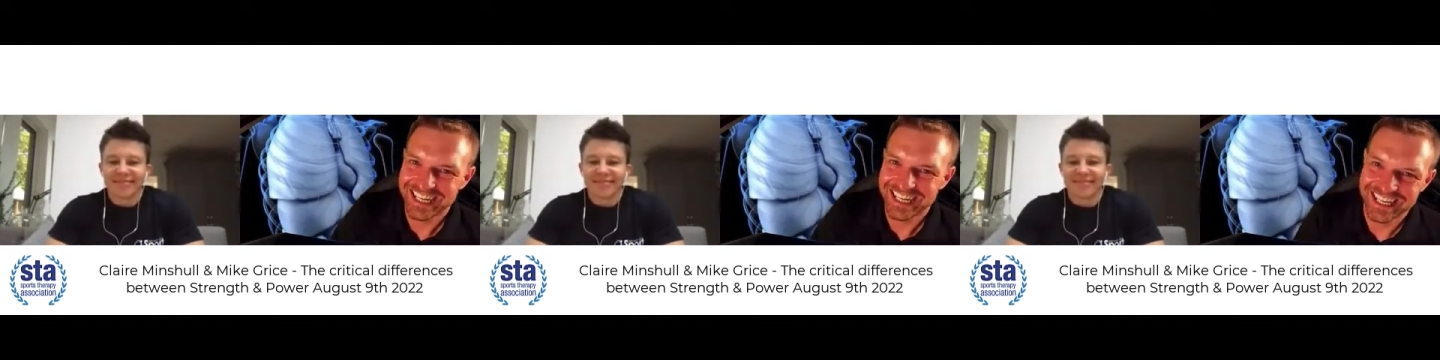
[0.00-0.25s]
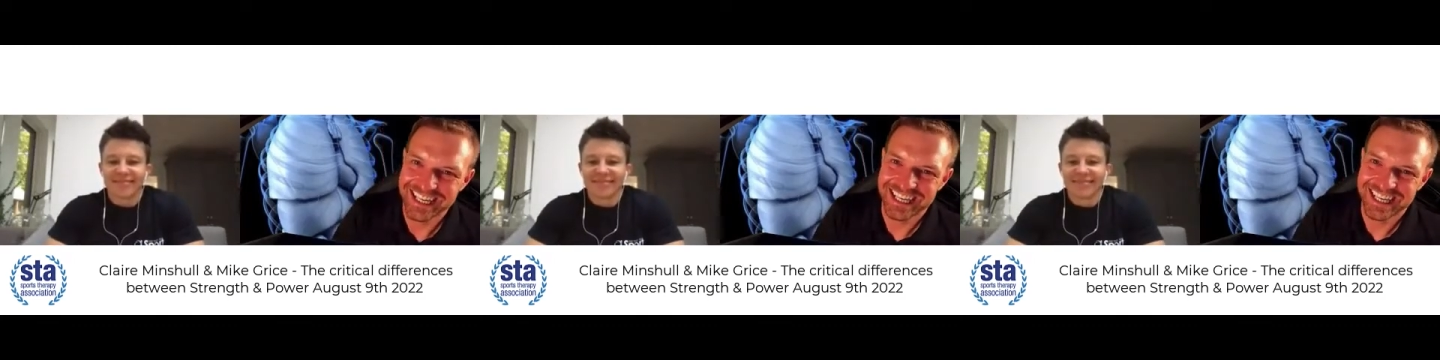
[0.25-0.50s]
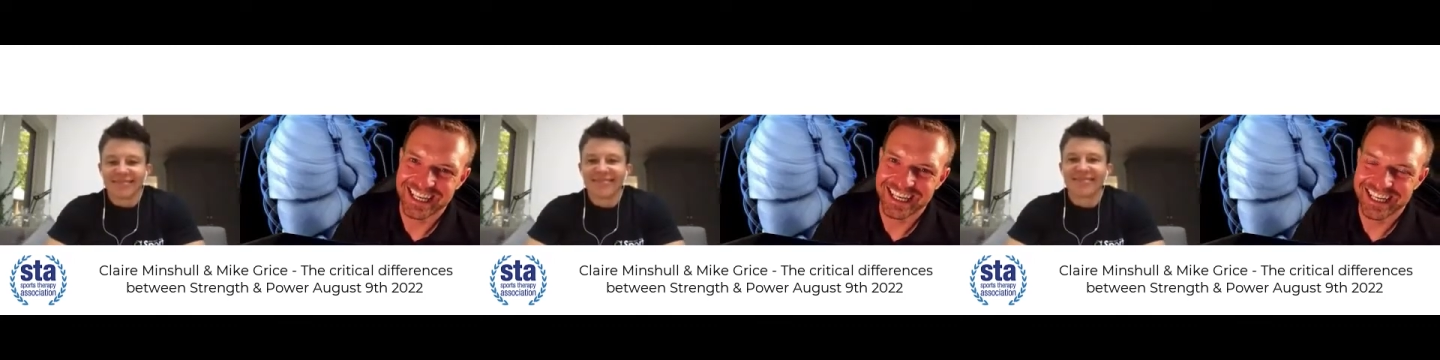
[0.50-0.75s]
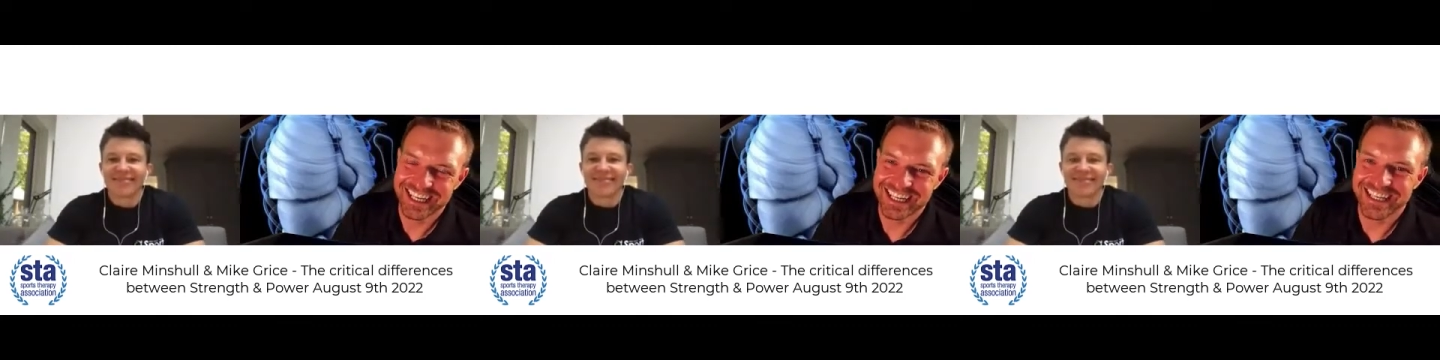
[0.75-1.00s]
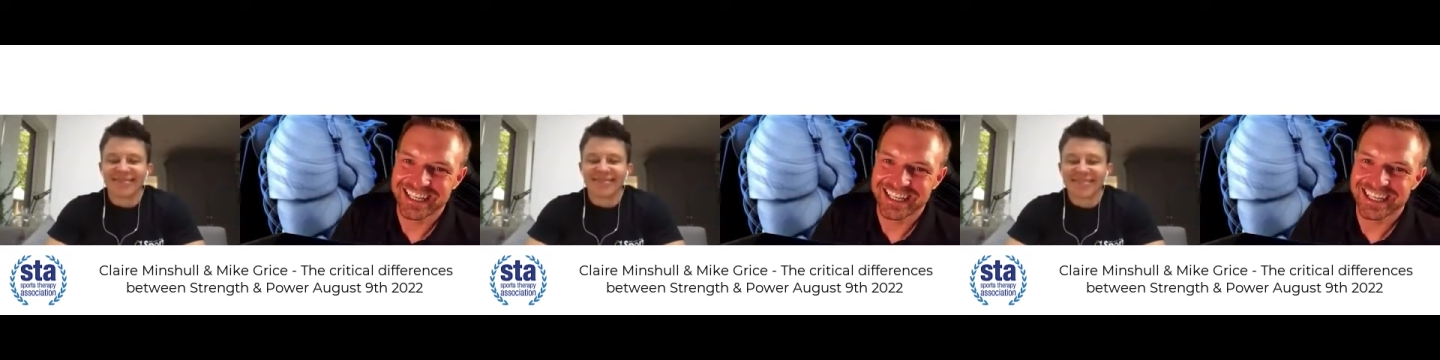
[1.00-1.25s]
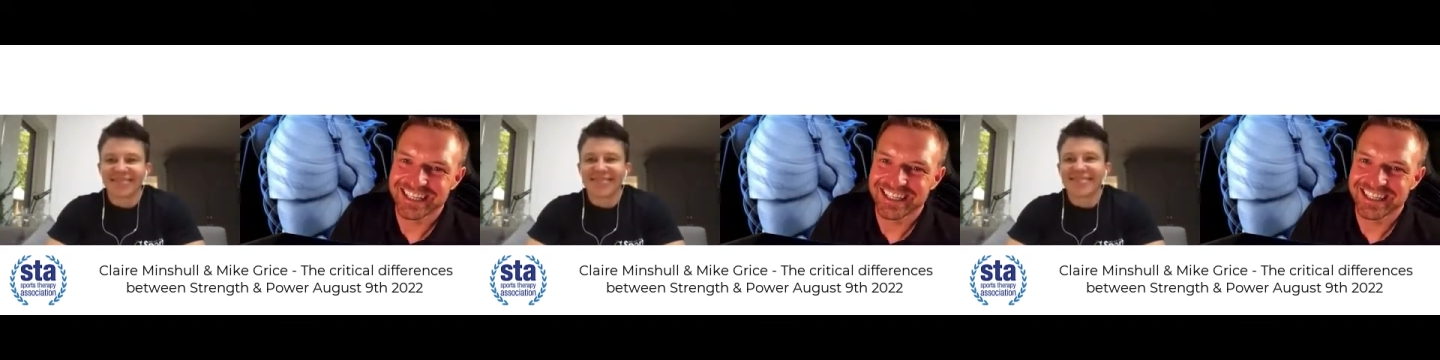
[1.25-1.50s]

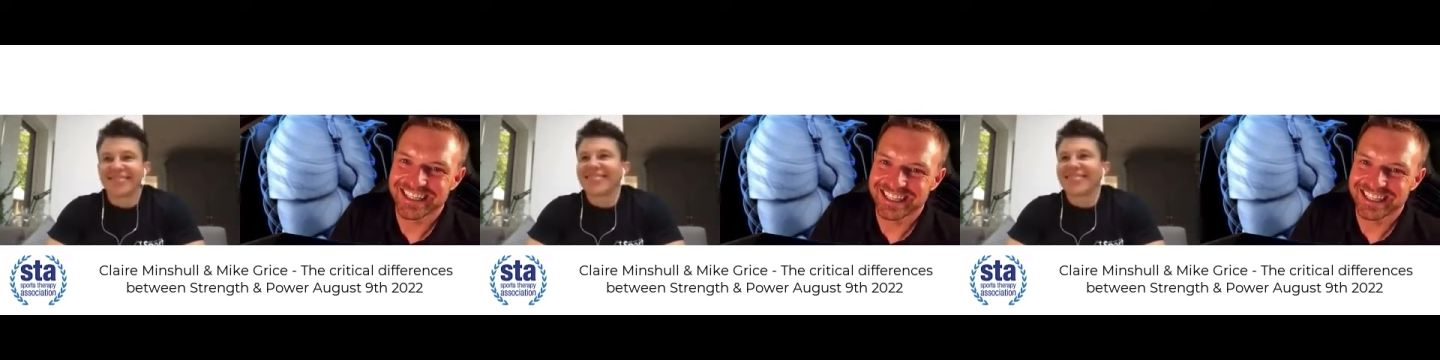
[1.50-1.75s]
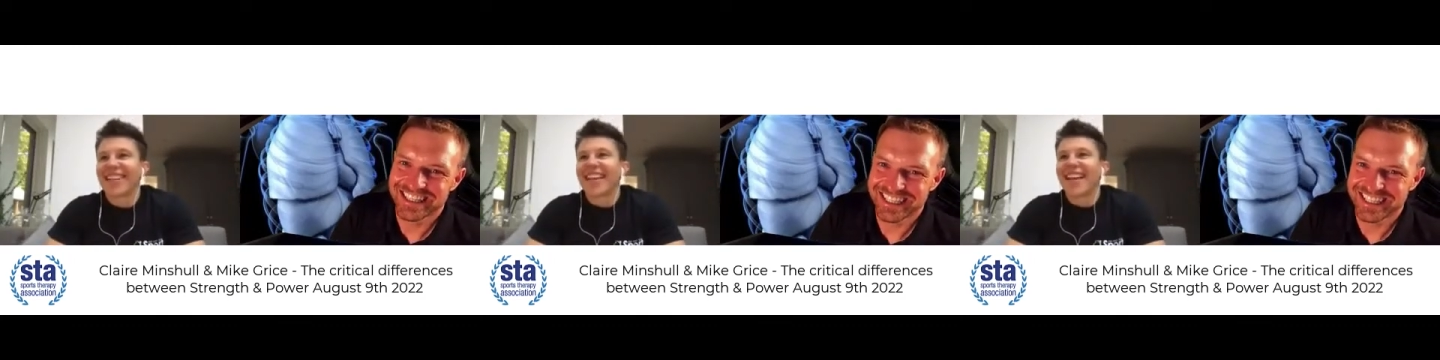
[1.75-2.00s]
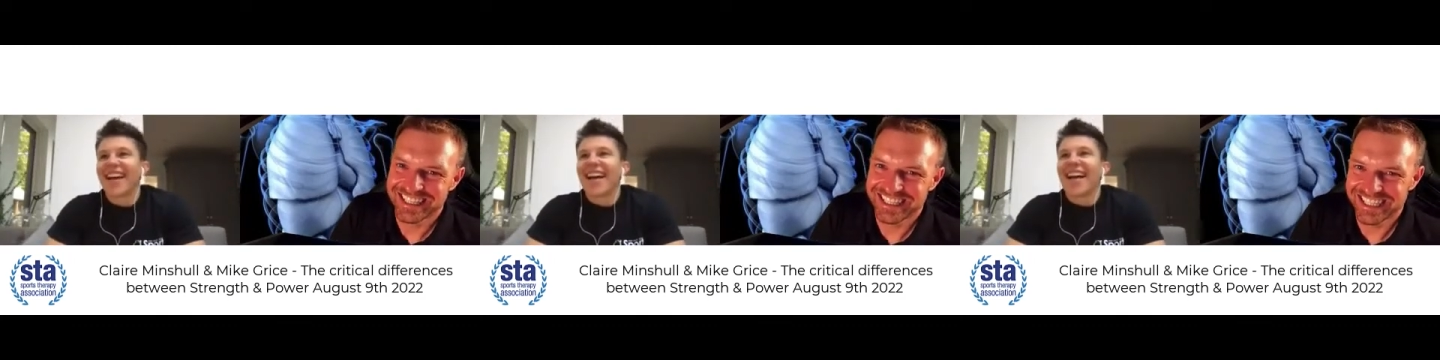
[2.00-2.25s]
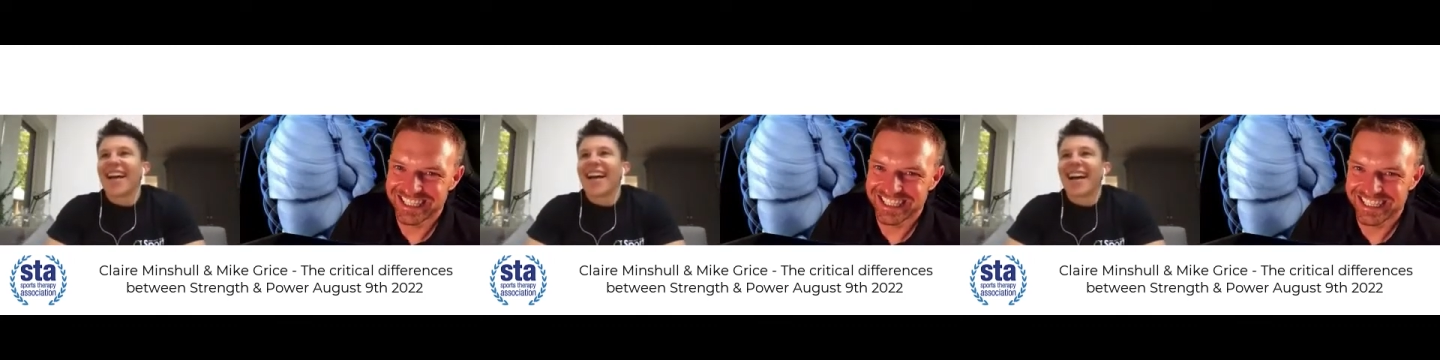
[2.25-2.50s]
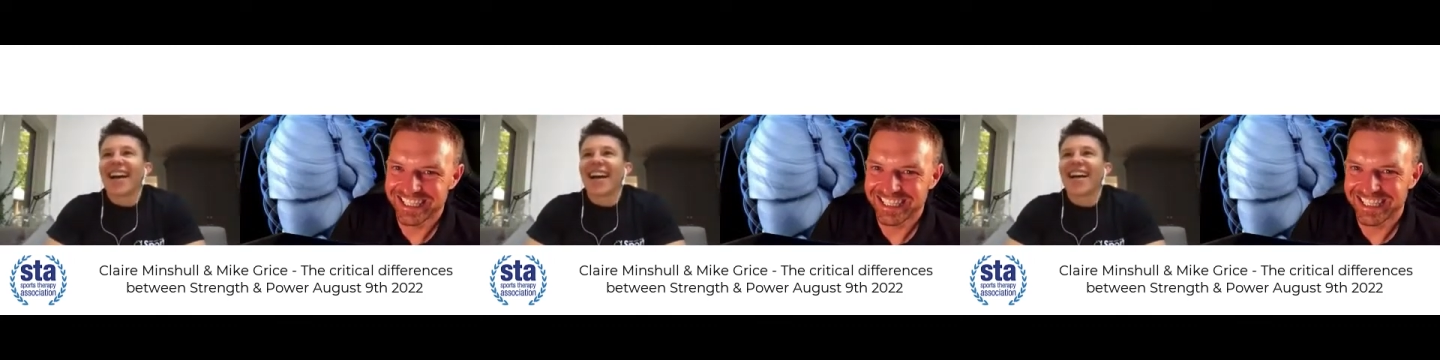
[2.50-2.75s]
(no one is talking)